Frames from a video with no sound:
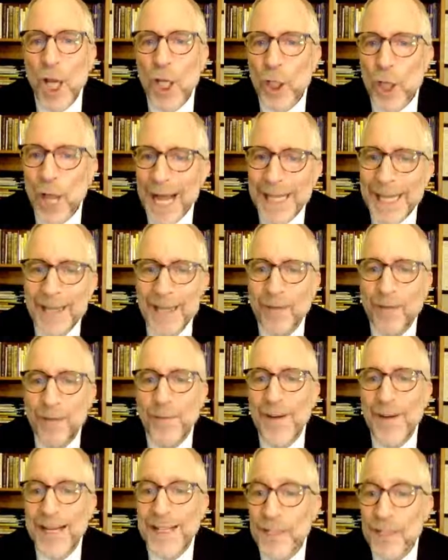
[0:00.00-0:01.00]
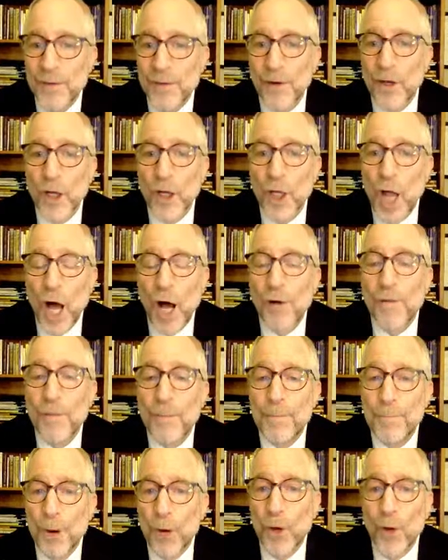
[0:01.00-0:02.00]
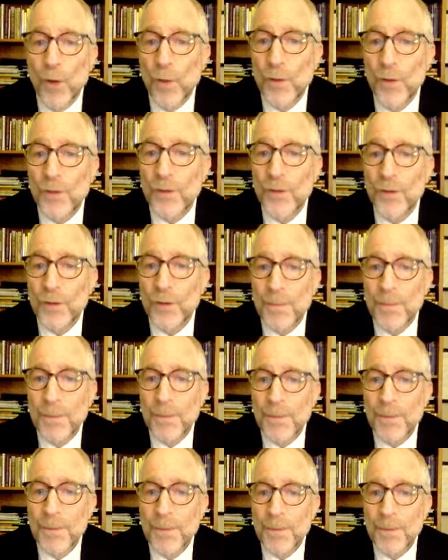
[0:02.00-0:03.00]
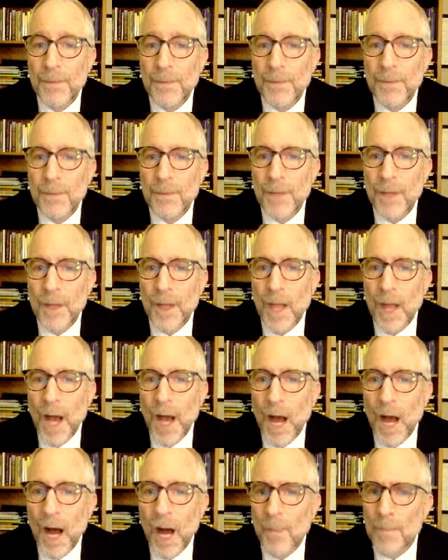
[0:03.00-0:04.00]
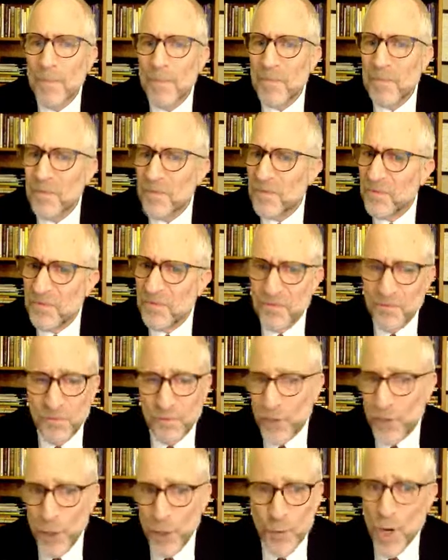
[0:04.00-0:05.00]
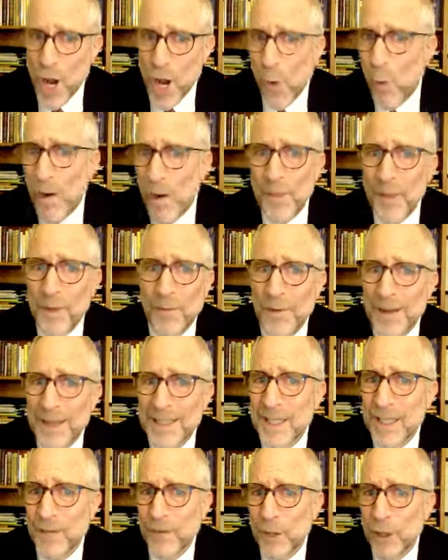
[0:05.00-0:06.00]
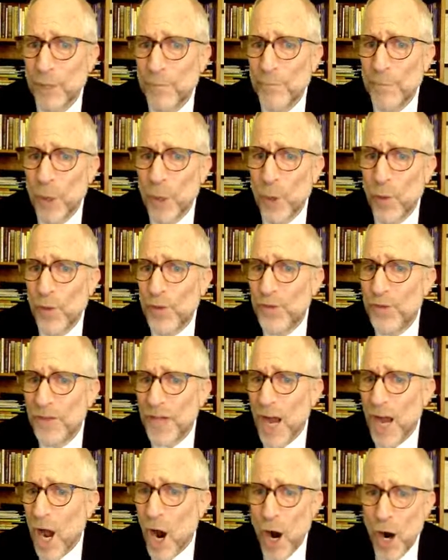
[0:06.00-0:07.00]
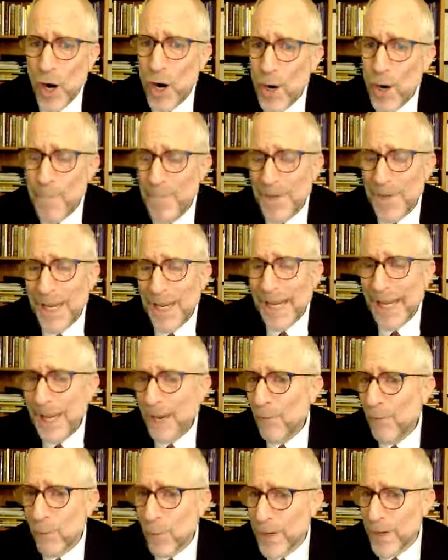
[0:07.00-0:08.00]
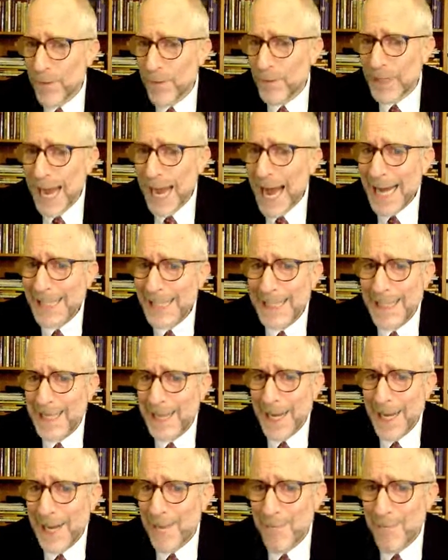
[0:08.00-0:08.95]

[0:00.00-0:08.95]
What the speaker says: like the Festival of Booths. Do you know what the Festival of Booths are? If we've got